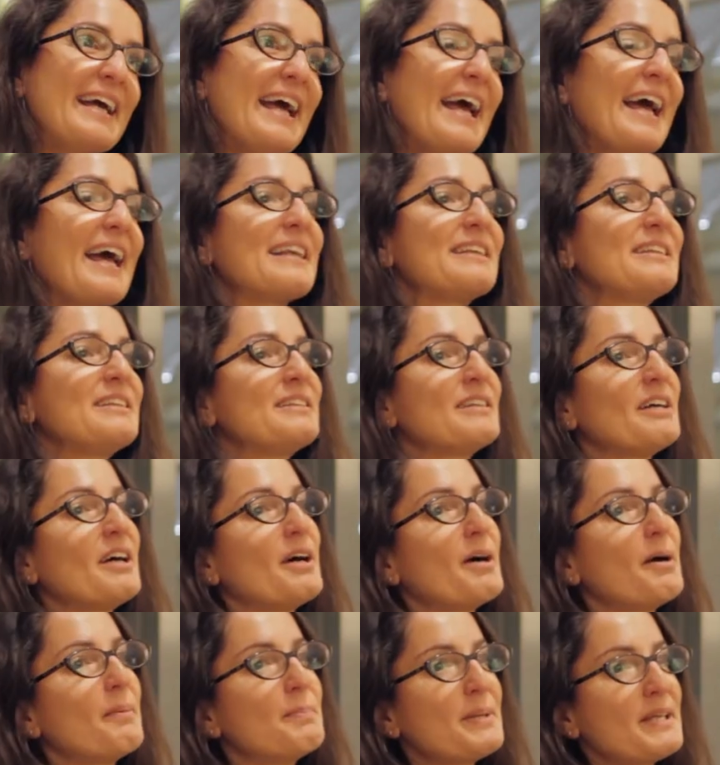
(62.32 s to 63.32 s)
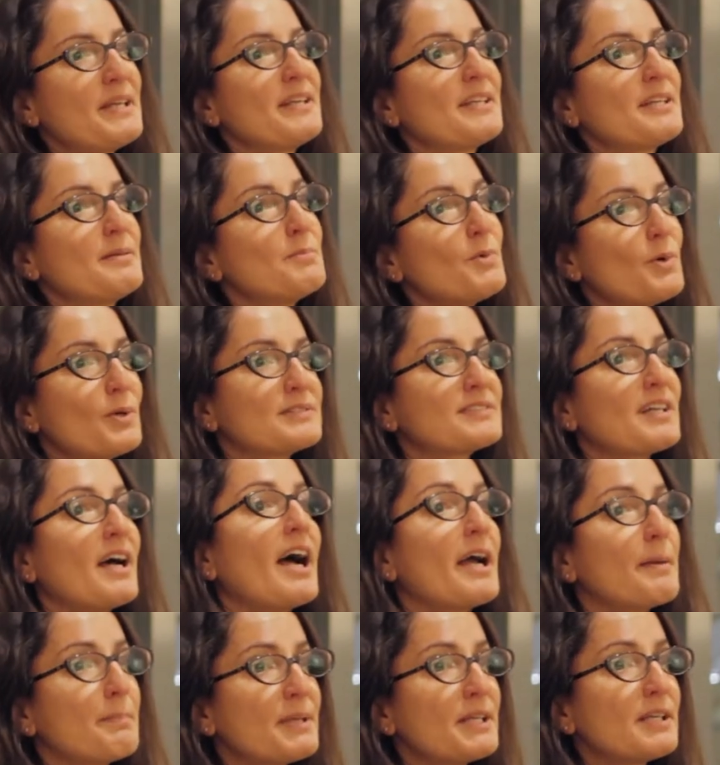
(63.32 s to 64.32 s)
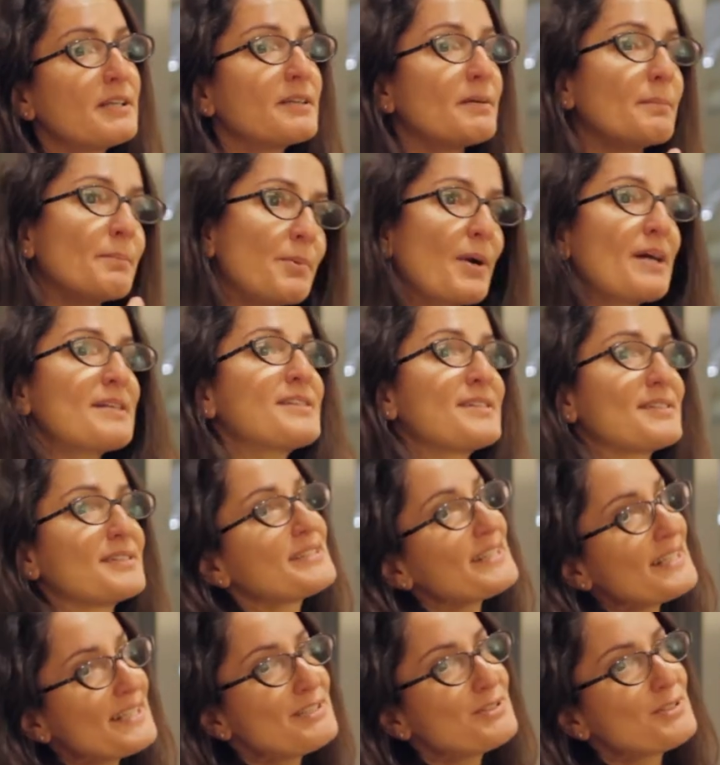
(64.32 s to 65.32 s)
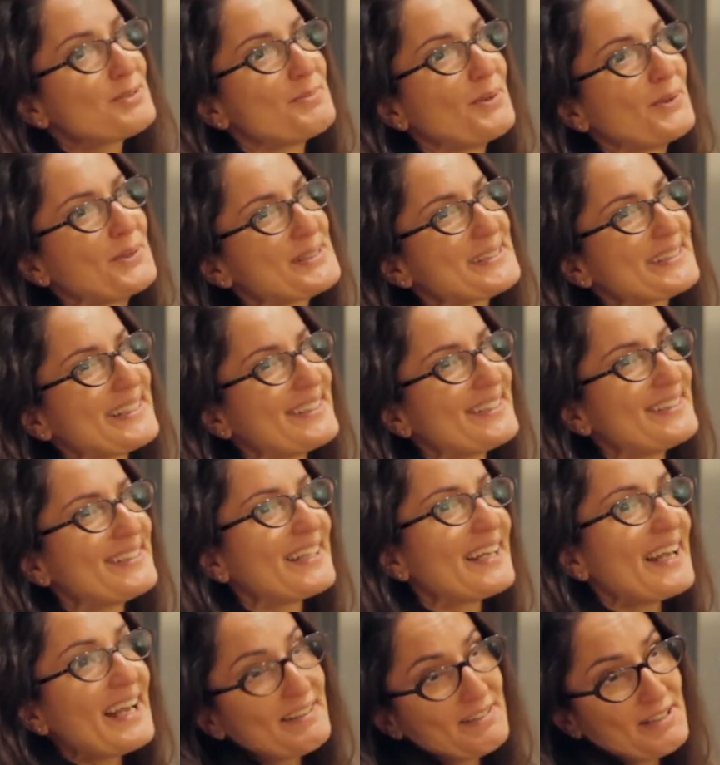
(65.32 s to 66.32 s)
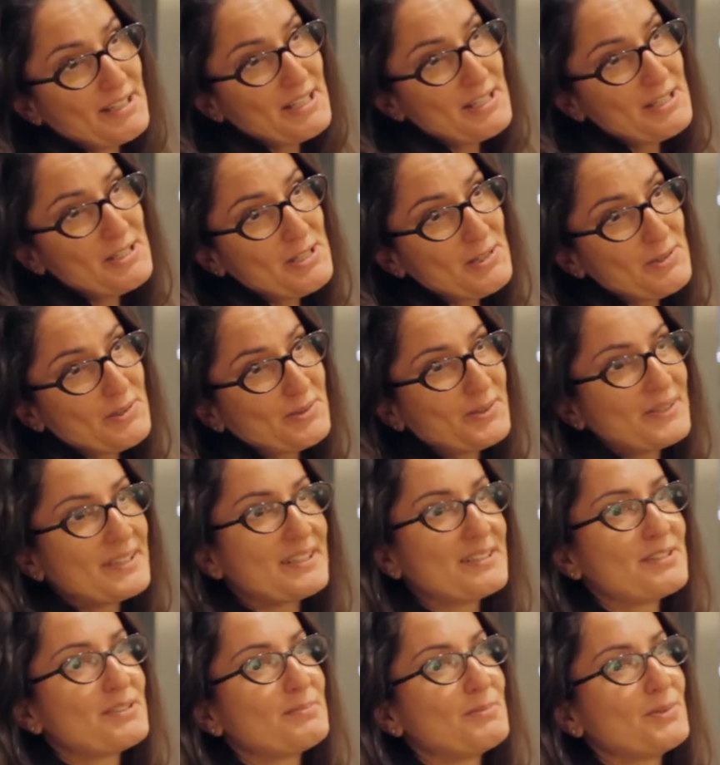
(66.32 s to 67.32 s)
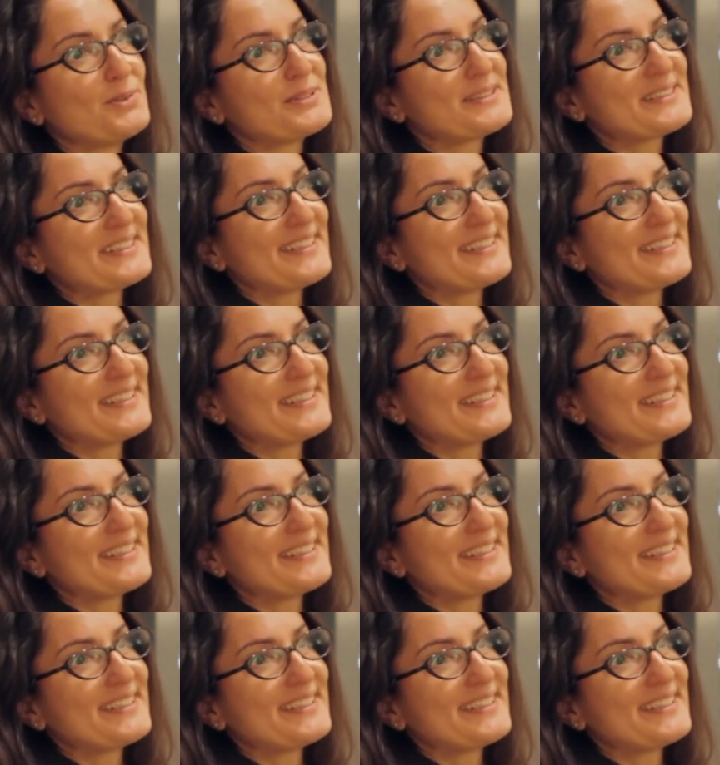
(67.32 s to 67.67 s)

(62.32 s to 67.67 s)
and being in Malta I bring Brussels into Malta and the EU into Malta.